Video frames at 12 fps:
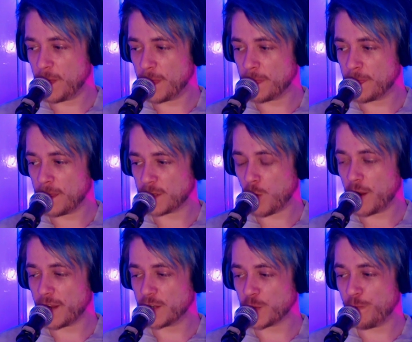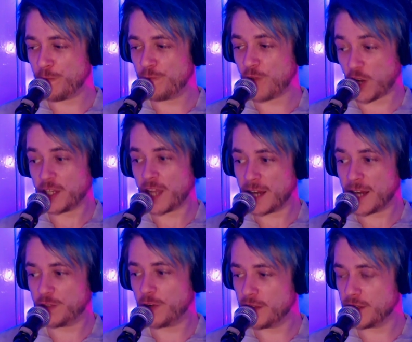That's why I get so fucking
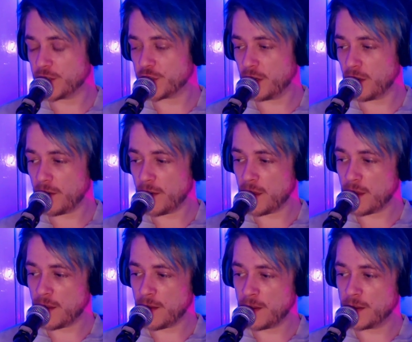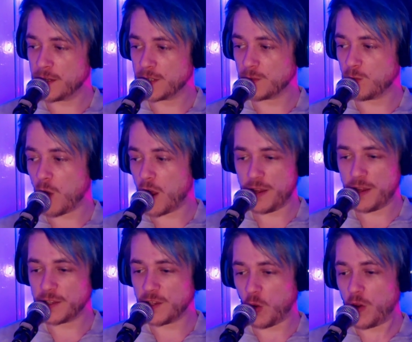angry at this shit. That's why I
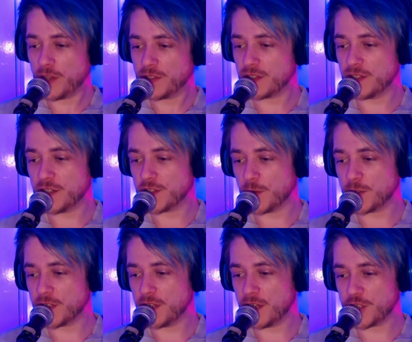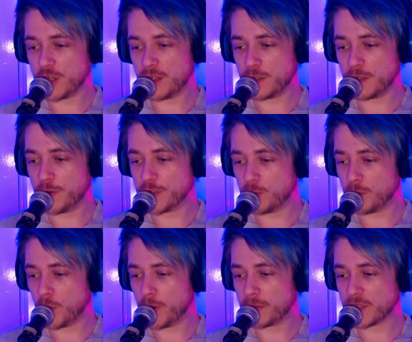got into the dissociated shit in the original
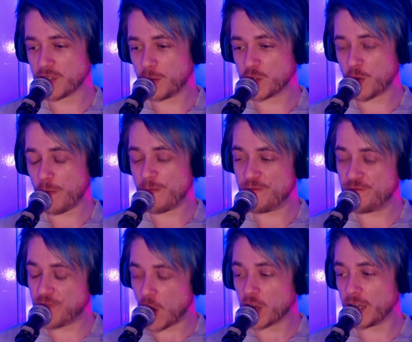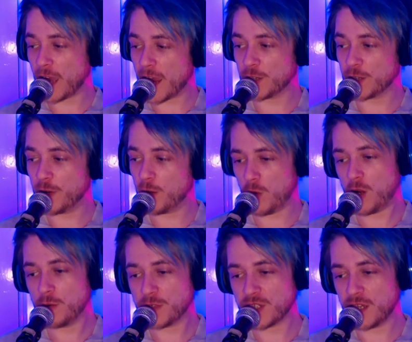point, because I was so fucking angry at what I
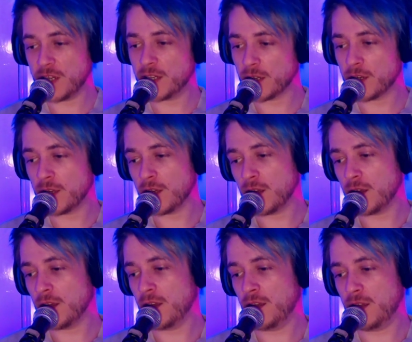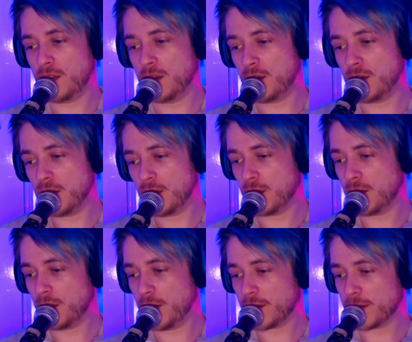was seeing. Like,